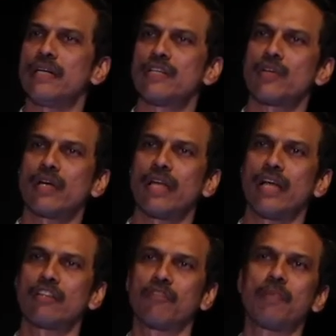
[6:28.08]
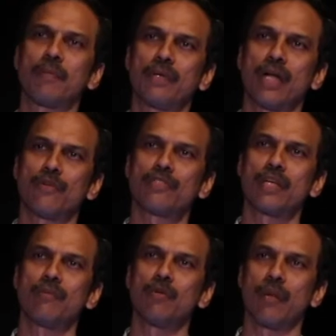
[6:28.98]
destroy the health of people
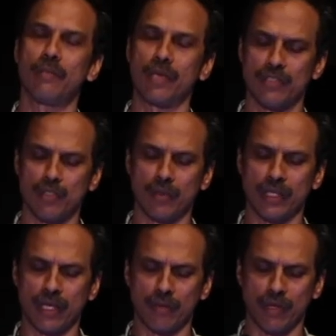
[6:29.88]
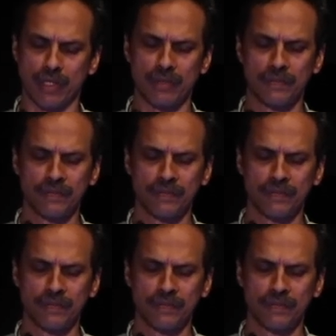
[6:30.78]
downstream who might be consuming that water.